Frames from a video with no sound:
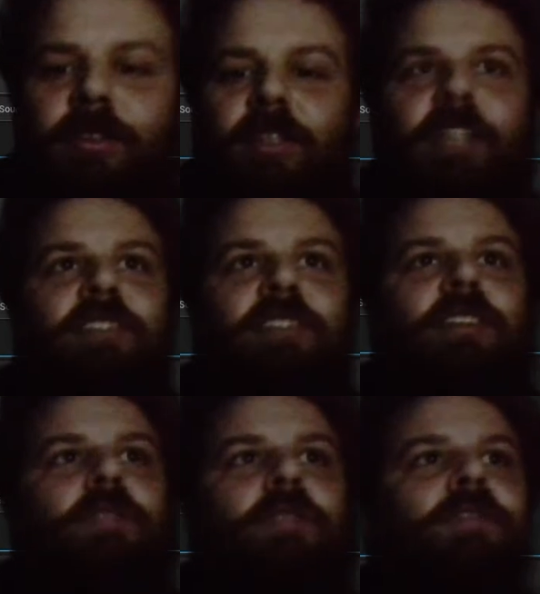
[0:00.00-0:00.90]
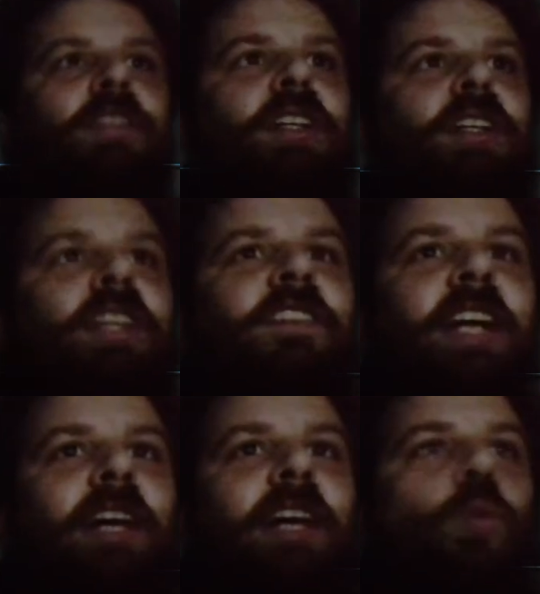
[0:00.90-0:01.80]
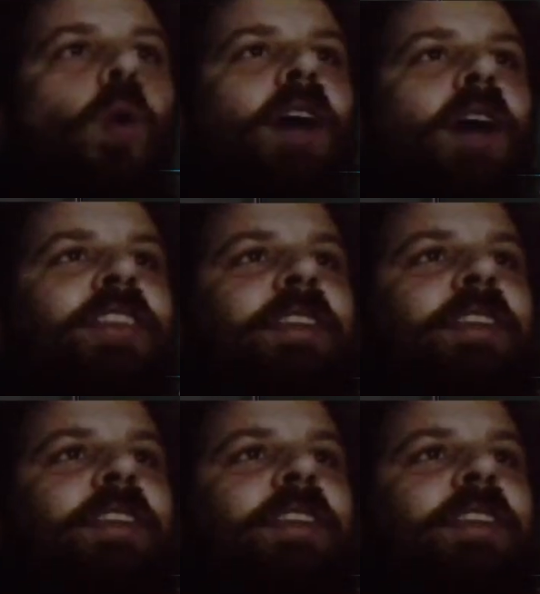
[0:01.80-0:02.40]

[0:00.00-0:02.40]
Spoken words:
like instead of if I have 1,